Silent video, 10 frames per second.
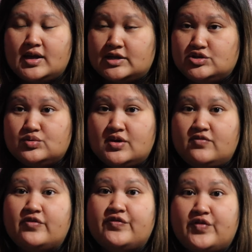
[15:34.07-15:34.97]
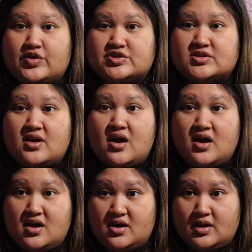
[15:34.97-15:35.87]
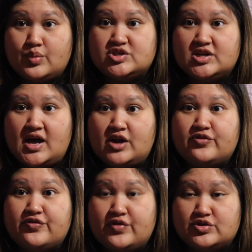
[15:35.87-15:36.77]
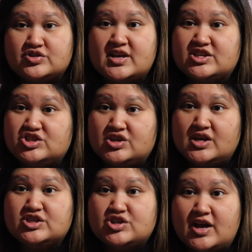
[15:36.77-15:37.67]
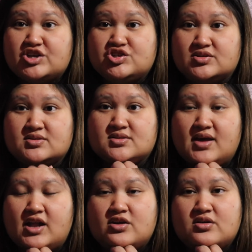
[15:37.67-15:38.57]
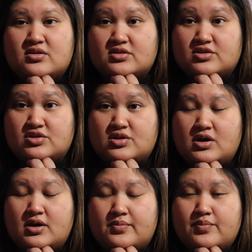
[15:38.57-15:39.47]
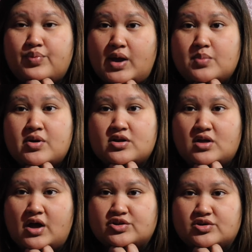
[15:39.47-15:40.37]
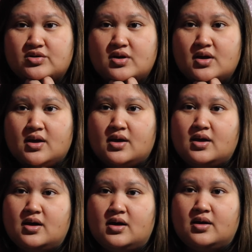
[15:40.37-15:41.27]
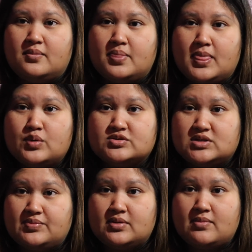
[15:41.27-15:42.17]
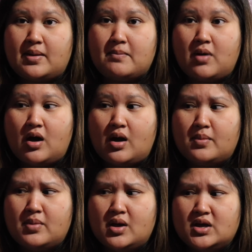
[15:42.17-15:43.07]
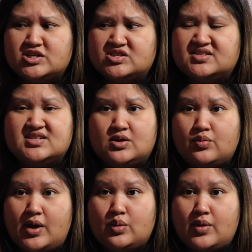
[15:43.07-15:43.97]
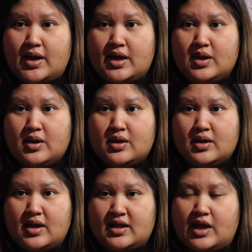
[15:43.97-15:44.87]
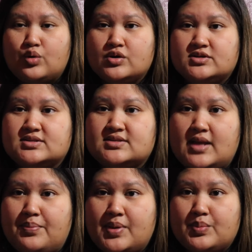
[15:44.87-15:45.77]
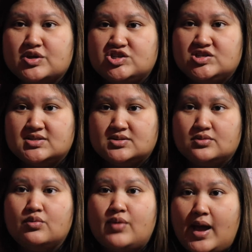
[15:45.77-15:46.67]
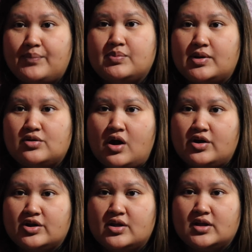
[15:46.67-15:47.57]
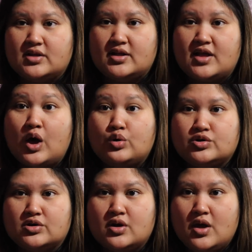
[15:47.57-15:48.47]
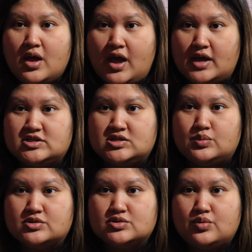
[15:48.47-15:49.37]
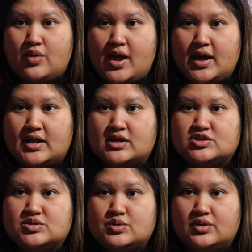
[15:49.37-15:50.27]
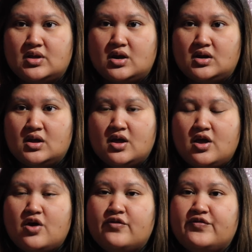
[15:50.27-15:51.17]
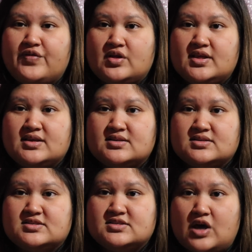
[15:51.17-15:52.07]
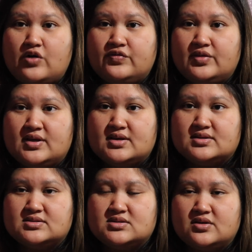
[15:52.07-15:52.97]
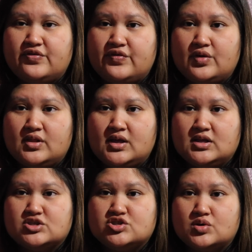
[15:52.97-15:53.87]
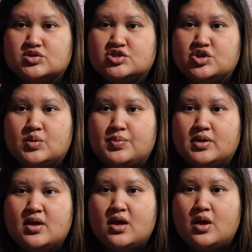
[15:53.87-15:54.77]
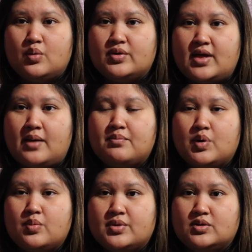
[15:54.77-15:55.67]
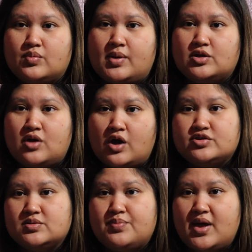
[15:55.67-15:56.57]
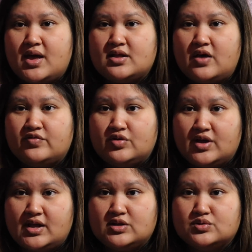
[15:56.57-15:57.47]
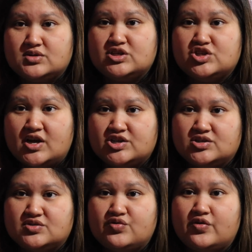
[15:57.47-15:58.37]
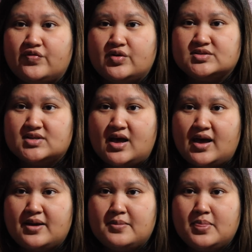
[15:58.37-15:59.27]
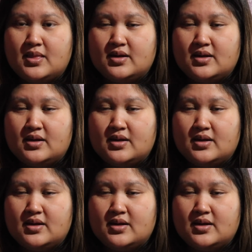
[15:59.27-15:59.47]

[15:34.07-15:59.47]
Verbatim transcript: get to give her first hug when she got her first in- injections at her um, primary doctor um, it was something my mom just did right away and I couldn't just step in because she just grabbed my daughter and, and, and held her as she was crying and I stood there feeling selfless, feeling so stupid when that moment when my daughter's in pain after getting those injections for the first time.